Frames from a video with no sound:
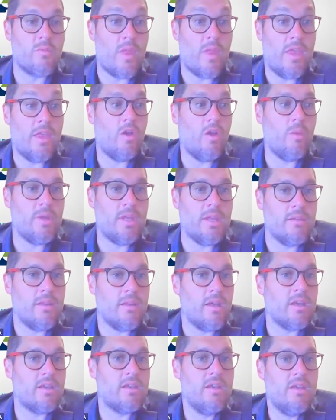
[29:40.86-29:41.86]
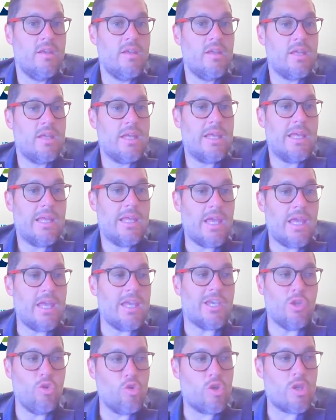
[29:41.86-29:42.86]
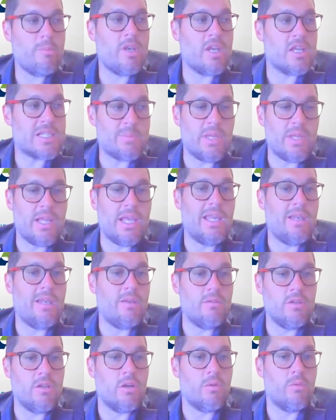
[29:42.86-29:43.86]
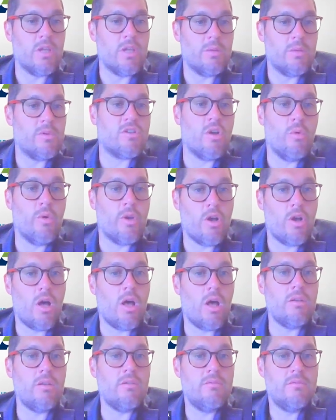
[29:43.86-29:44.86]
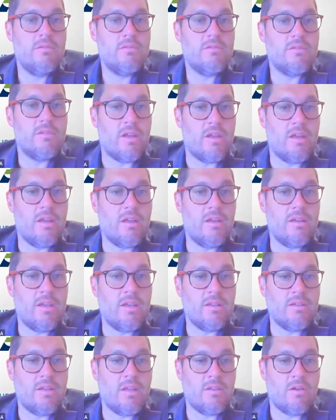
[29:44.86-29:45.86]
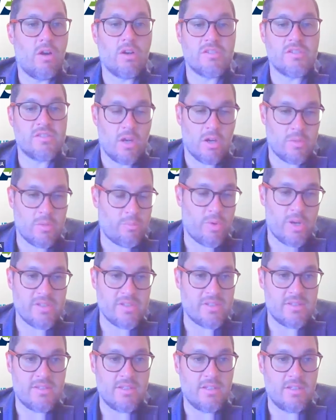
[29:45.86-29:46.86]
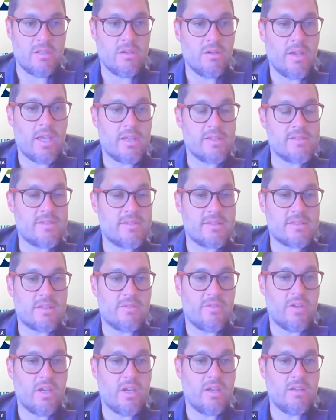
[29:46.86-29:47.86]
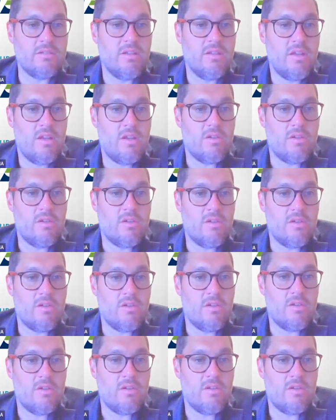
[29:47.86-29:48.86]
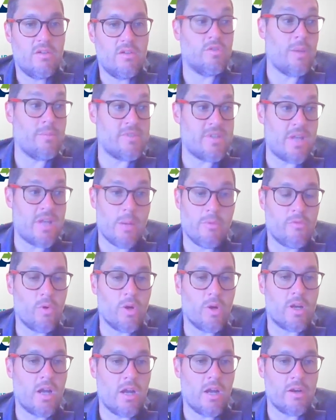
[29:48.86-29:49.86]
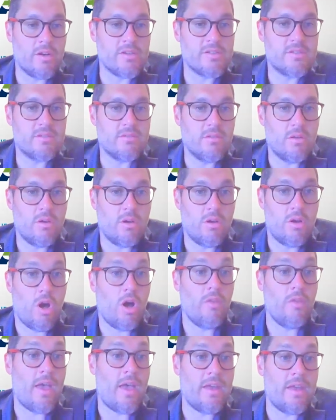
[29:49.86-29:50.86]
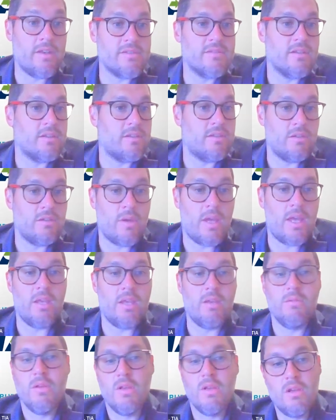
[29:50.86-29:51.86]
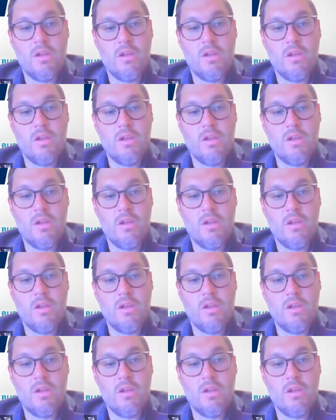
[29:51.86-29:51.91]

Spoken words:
on the Hill being like, hey, can you come and explain, really what's going on? And our president and CEO has testified a few times now before Congress on that, is like, hey,